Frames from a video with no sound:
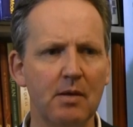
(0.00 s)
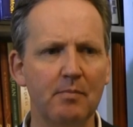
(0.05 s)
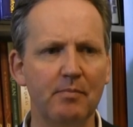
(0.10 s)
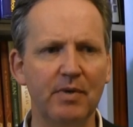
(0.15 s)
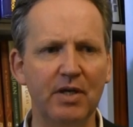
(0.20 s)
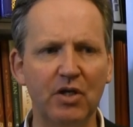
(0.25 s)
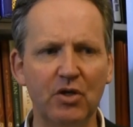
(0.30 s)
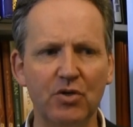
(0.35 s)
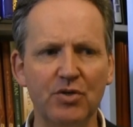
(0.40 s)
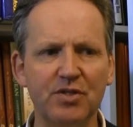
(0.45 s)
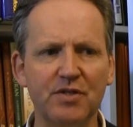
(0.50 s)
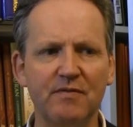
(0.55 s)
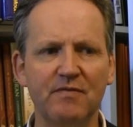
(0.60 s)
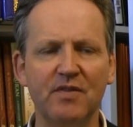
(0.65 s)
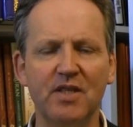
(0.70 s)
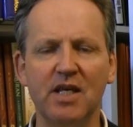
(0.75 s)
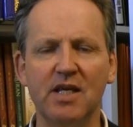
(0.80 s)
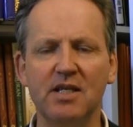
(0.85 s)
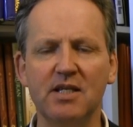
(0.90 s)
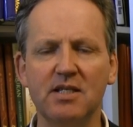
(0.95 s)
Because of
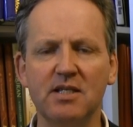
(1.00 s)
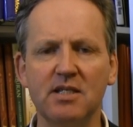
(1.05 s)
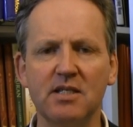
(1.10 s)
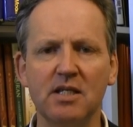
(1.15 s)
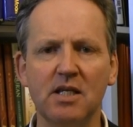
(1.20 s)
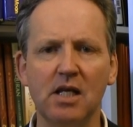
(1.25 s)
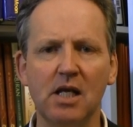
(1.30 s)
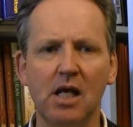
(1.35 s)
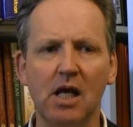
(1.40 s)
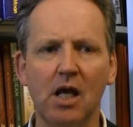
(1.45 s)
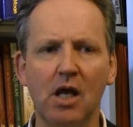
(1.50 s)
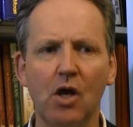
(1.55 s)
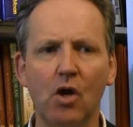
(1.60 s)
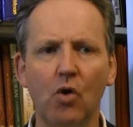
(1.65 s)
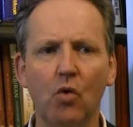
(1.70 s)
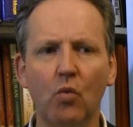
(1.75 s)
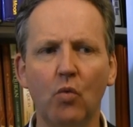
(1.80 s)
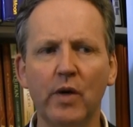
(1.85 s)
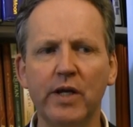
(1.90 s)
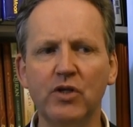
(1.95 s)
this,
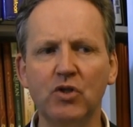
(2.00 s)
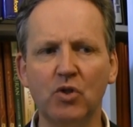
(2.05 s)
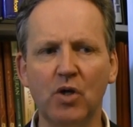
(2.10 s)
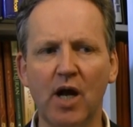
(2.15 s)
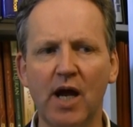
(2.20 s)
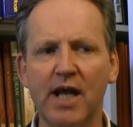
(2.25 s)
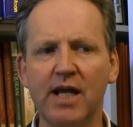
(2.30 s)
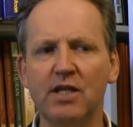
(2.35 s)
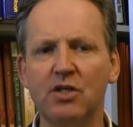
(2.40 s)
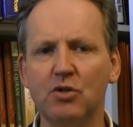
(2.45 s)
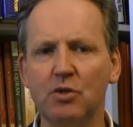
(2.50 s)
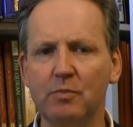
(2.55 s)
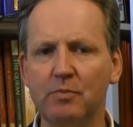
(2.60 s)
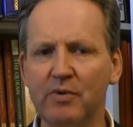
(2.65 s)
we try to